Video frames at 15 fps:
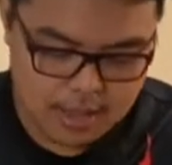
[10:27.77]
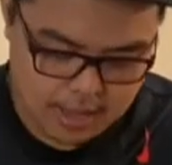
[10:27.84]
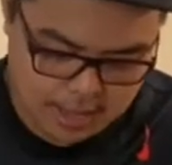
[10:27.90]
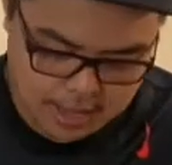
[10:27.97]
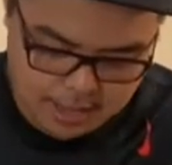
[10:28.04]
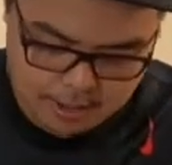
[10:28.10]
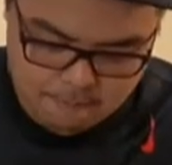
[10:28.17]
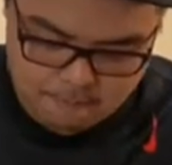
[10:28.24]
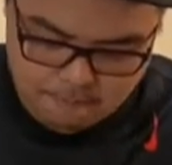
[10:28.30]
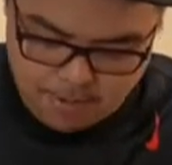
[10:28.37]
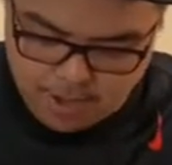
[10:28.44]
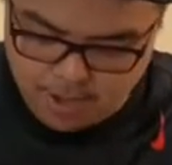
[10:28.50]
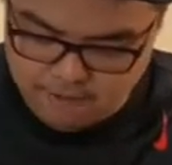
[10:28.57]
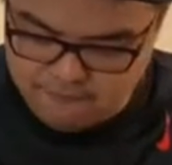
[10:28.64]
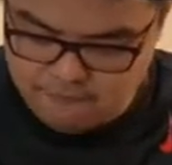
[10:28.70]

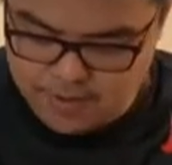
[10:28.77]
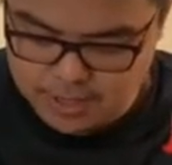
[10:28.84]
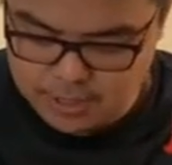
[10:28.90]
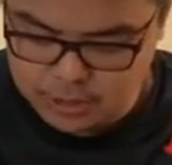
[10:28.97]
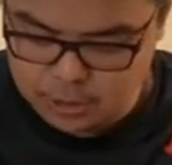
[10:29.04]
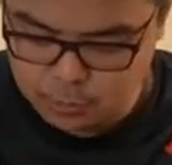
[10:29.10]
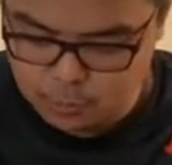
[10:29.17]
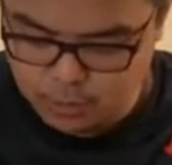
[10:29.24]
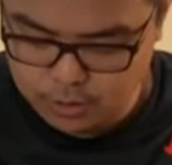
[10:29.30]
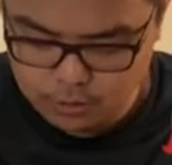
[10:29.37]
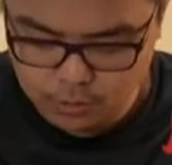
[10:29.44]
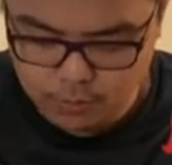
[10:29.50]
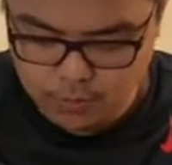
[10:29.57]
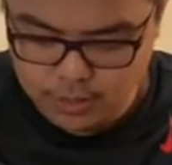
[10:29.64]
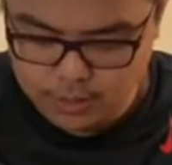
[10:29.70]
I have finished one
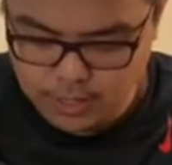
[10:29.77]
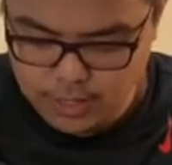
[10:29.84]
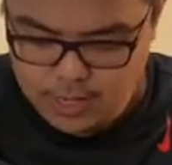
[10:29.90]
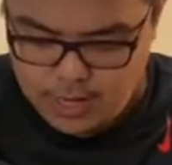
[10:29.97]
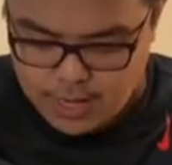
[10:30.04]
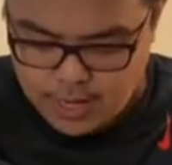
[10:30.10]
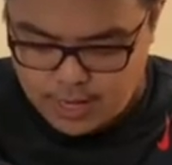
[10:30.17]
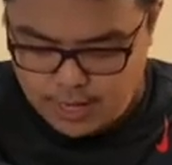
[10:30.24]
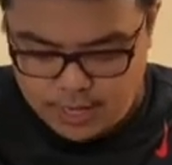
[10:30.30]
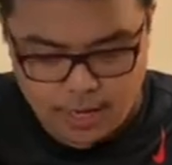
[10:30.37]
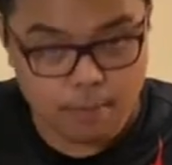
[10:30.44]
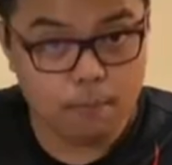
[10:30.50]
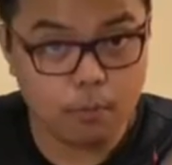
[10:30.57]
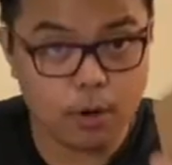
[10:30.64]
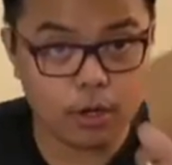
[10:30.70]
already, and
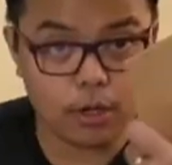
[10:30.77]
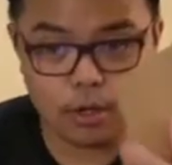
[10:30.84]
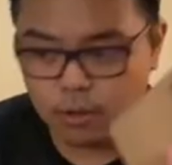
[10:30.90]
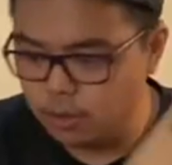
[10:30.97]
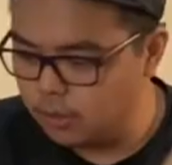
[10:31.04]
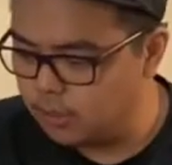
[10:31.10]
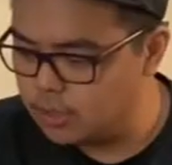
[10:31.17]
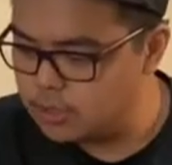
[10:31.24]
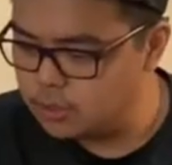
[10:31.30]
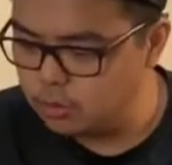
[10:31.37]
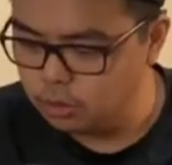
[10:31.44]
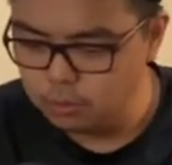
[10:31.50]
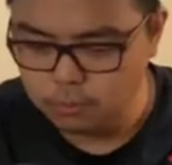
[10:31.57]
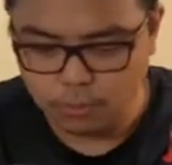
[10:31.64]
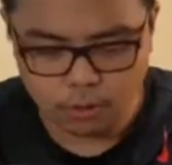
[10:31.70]
I'm working on this
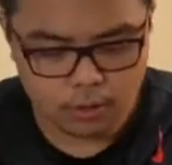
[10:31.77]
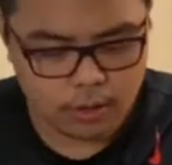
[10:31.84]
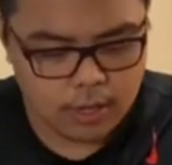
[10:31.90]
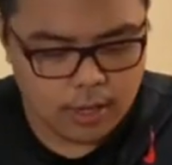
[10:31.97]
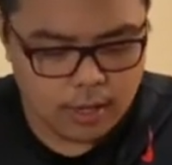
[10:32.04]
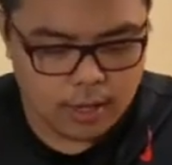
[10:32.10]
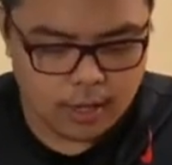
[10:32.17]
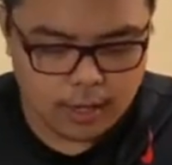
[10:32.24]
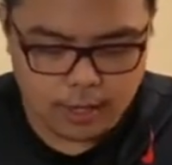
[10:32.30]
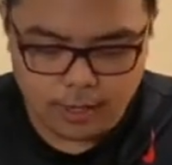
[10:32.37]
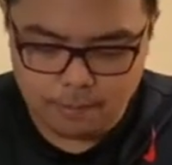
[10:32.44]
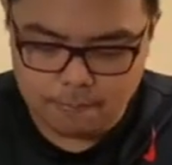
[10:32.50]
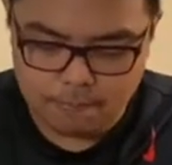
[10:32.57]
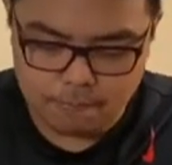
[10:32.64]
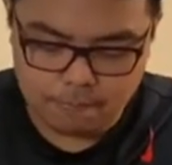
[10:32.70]
notebook.
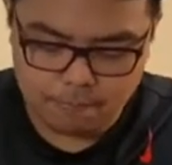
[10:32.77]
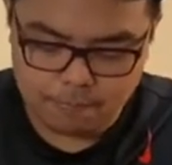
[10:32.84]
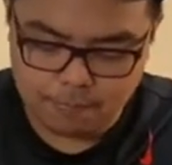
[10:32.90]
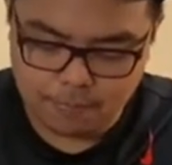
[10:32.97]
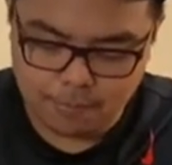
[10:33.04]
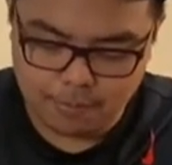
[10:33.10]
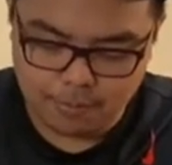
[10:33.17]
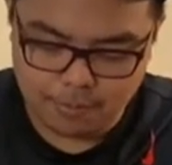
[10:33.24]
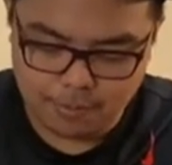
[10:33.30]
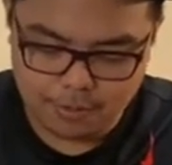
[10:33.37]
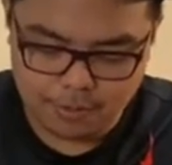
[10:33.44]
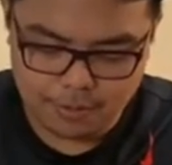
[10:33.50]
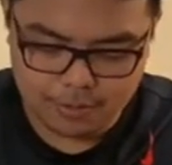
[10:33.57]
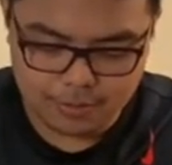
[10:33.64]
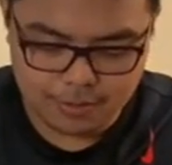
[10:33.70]

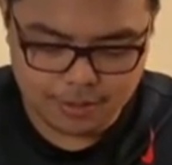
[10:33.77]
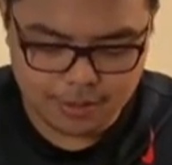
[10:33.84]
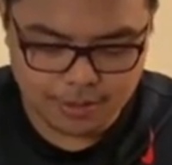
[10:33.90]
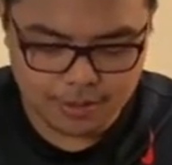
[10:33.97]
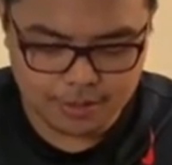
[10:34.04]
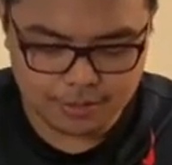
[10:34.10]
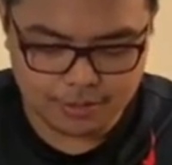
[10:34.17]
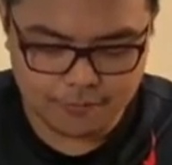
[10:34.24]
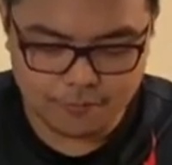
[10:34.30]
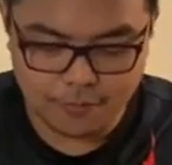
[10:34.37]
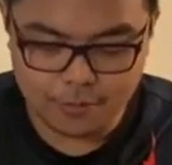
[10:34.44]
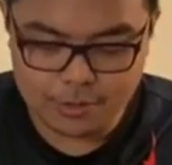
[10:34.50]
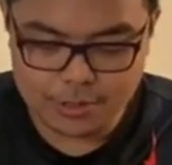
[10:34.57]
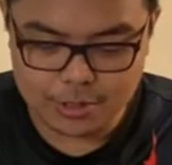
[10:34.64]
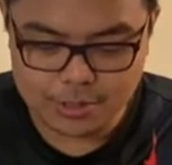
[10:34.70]
The
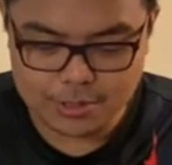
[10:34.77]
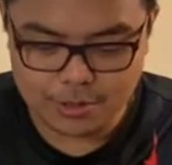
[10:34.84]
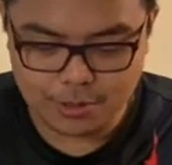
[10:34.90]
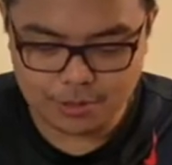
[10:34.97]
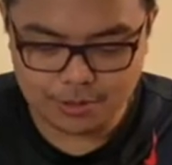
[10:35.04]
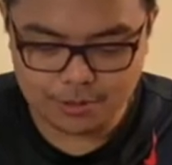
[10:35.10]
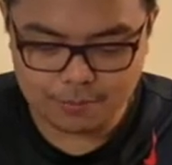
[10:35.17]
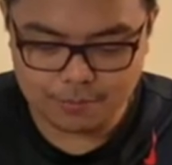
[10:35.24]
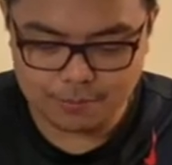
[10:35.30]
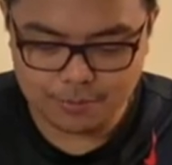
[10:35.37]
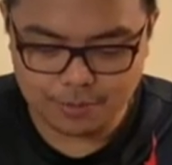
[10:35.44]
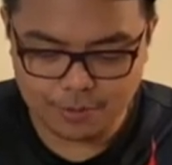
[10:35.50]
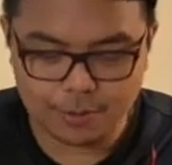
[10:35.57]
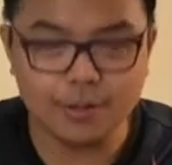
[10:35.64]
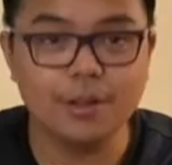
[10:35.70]
devotions on
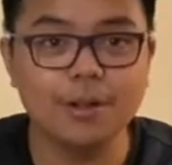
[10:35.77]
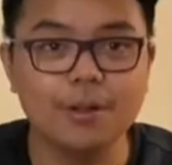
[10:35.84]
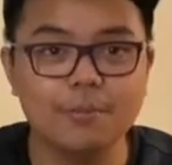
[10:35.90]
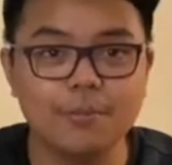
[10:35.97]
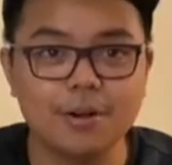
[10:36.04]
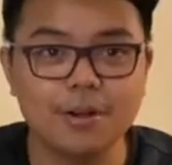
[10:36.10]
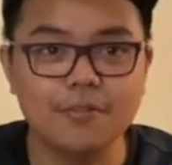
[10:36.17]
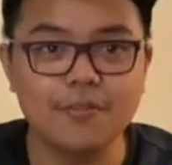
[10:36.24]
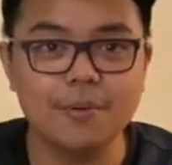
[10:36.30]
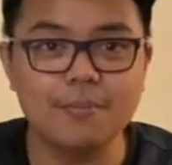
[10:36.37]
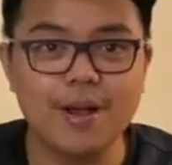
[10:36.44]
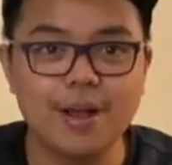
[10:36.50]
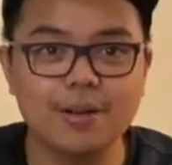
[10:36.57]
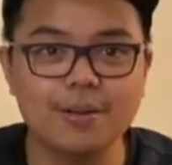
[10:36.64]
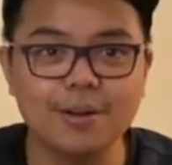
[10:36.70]
the book of
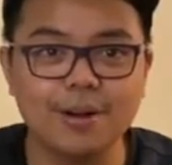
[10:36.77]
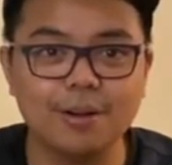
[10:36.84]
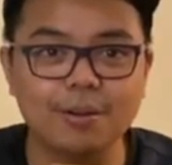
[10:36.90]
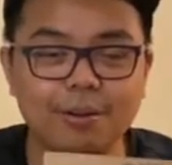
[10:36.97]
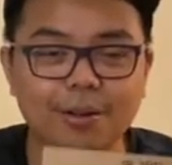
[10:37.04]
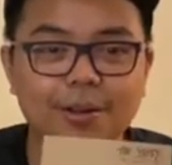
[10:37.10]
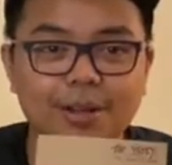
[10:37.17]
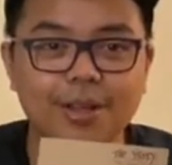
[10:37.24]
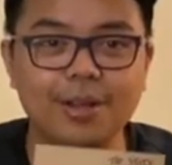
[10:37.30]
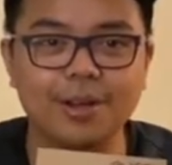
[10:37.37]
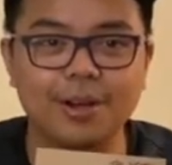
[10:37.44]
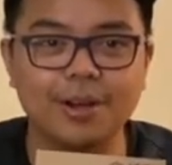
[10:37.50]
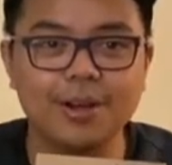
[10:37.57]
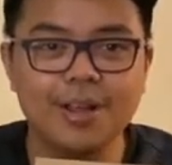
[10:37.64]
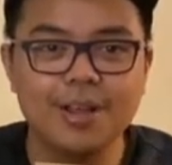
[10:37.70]
Habakkuk are all
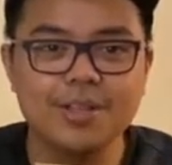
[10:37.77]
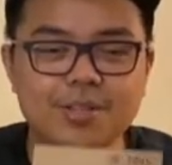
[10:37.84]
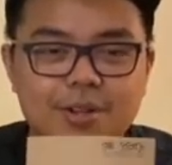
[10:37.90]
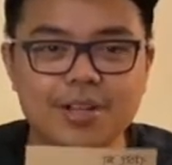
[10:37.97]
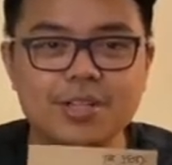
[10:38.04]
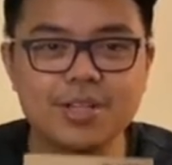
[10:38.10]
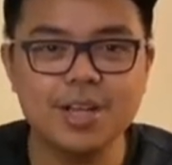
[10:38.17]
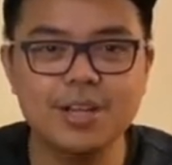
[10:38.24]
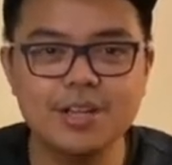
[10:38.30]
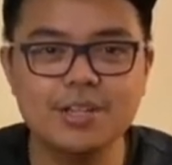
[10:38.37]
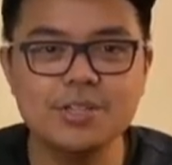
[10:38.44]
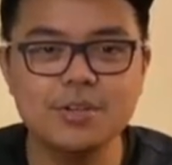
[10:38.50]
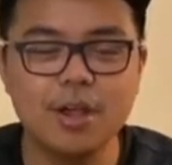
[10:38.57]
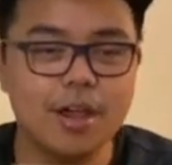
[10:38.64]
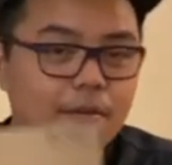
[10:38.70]
here. So I
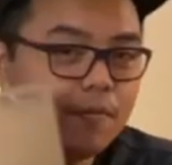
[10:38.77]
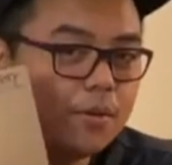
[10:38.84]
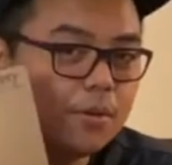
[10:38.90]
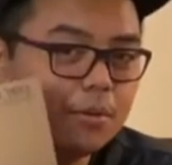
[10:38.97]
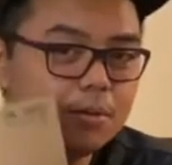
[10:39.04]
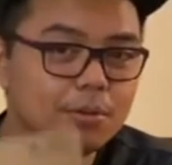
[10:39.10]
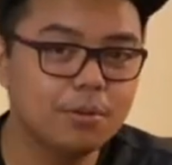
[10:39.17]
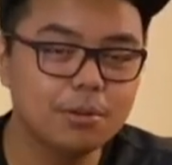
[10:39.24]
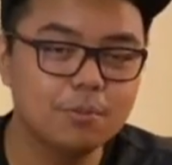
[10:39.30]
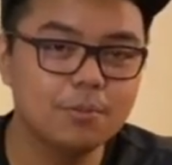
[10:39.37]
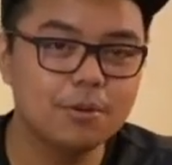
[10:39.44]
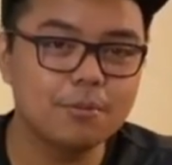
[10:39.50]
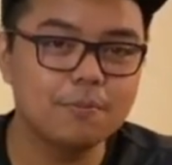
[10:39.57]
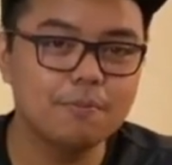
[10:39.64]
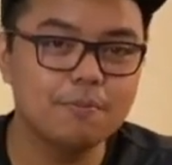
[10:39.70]
challenge you, have your own
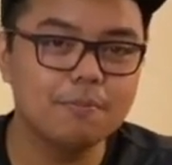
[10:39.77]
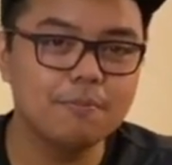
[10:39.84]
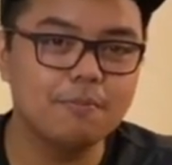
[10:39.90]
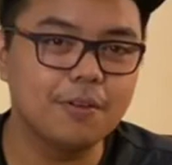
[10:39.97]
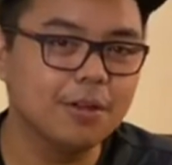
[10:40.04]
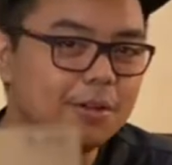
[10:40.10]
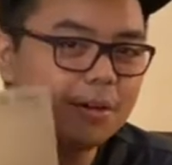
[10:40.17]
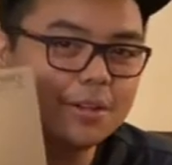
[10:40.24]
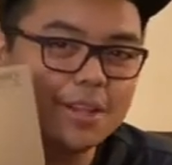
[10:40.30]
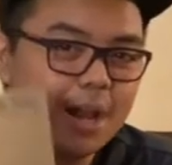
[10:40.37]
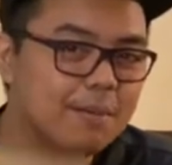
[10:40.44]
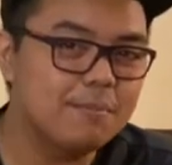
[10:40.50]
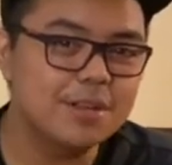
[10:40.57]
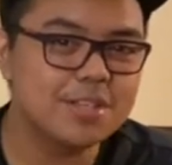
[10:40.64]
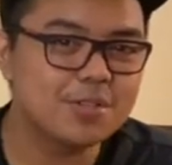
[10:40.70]
notebook, fill your
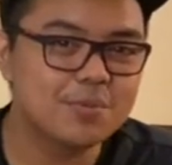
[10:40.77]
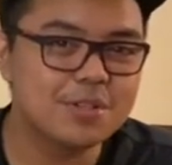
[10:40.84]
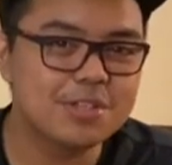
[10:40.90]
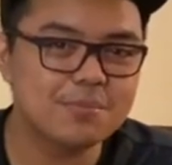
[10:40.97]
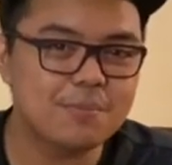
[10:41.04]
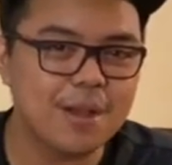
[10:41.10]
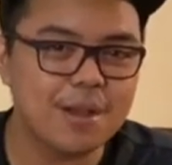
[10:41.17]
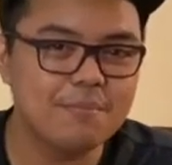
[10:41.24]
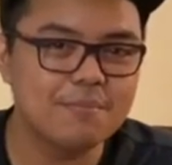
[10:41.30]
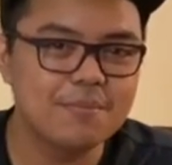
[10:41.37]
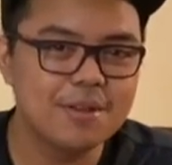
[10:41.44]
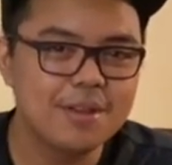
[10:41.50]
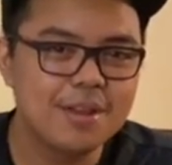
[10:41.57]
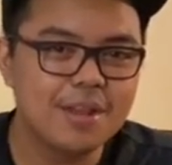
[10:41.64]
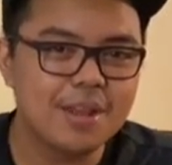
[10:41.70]
tablets with spam,
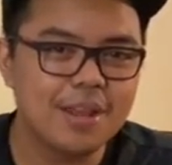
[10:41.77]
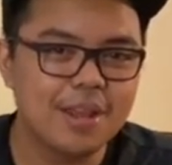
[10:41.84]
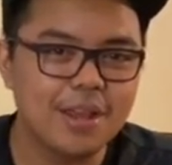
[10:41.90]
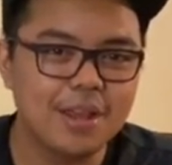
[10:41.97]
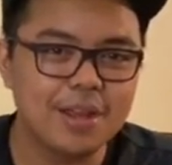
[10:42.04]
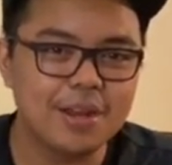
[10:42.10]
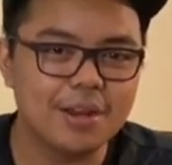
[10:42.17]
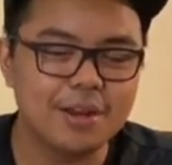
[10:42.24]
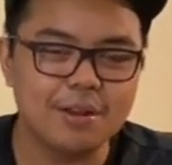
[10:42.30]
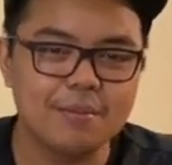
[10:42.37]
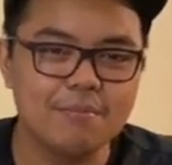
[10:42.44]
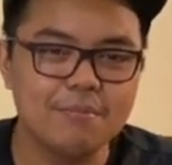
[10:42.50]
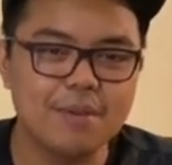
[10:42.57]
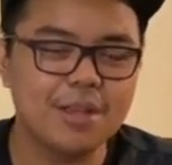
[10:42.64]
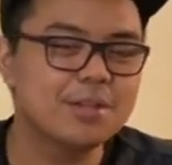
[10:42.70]
and
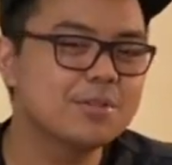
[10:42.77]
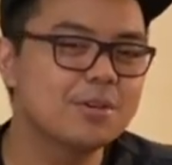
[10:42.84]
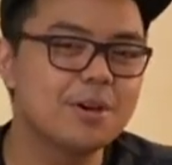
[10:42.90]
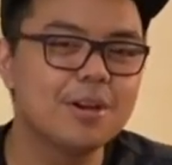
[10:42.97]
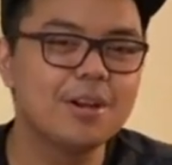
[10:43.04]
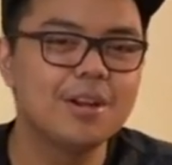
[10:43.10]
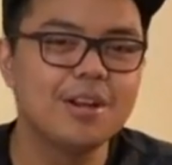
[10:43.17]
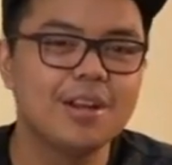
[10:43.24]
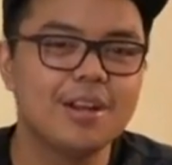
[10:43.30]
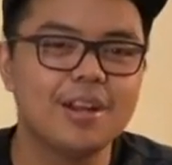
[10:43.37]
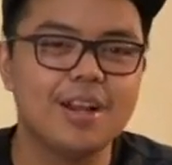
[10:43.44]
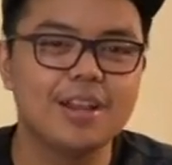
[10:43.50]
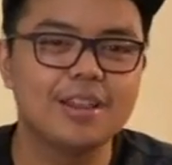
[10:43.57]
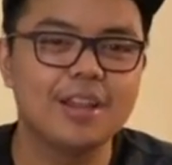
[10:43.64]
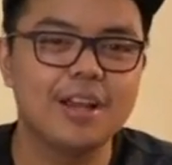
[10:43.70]
make sure
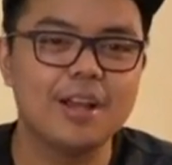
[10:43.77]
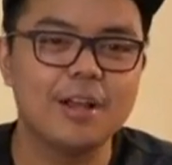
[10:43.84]
that